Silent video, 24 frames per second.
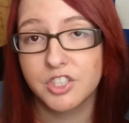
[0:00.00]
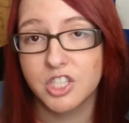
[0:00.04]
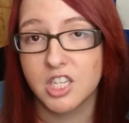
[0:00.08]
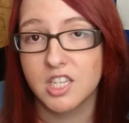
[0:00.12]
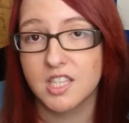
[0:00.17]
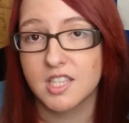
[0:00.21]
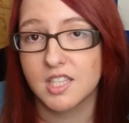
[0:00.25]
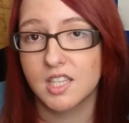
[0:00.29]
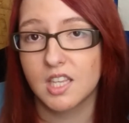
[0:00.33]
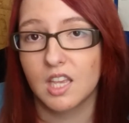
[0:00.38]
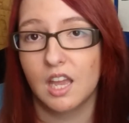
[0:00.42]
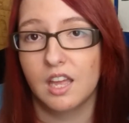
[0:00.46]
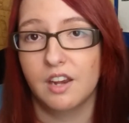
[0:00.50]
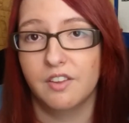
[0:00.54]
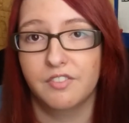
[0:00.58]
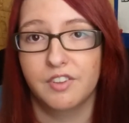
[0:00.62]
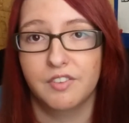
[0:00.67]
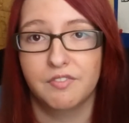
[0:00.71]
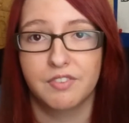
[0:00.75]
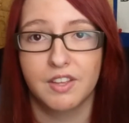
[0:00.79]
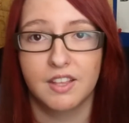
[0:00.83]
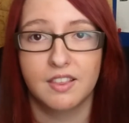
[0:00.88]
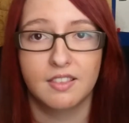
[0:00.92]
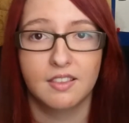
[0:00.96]
She's kind of
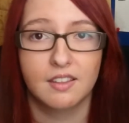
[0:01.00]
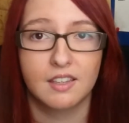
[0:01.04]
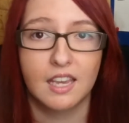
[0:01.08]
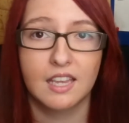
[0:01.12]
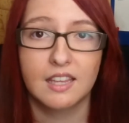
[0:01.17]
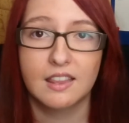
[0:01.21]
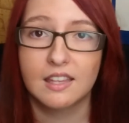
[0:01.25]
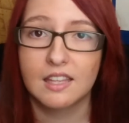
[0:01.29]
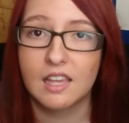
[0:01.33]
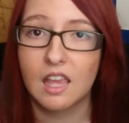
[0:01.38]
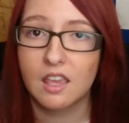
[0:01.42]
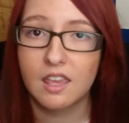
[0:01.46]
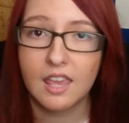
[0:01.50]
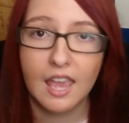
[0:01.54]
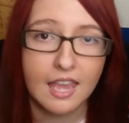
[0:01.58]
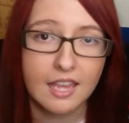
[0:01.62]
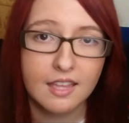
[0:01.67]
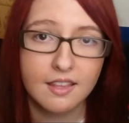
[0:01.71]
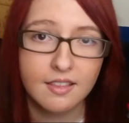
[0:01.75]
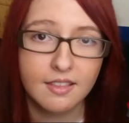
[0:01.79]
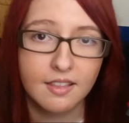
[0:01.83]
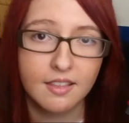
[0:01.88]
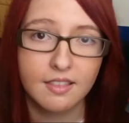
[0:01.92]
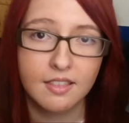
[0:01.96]
investigating a
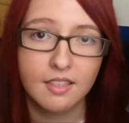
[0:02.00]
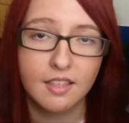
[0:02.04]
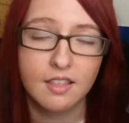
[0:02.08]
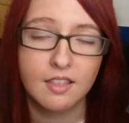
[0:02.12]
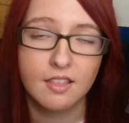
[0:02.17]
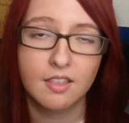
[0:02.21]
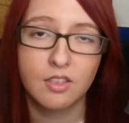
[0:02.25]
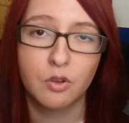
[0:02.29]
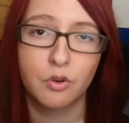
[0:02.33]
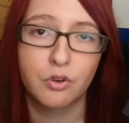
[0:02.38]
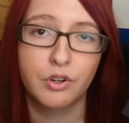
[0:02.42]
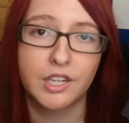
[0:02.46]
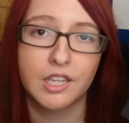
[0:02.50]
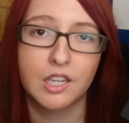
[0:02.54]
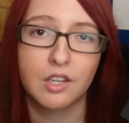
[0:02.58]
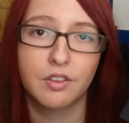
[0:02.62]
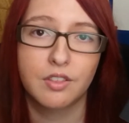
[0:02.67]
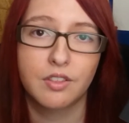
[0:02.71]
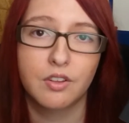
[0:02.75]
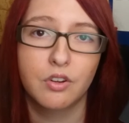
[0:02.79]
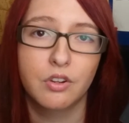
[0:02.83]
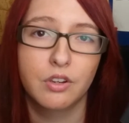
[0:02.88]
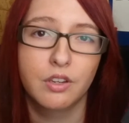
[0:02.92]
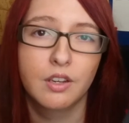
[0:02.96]
case as this story
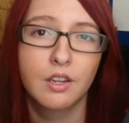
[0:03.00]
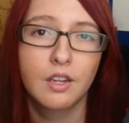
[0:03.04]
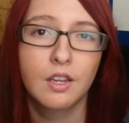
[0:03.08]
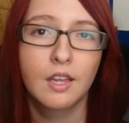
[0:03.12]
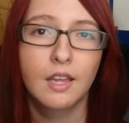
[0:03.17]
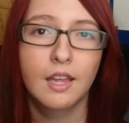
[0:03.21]
goes on,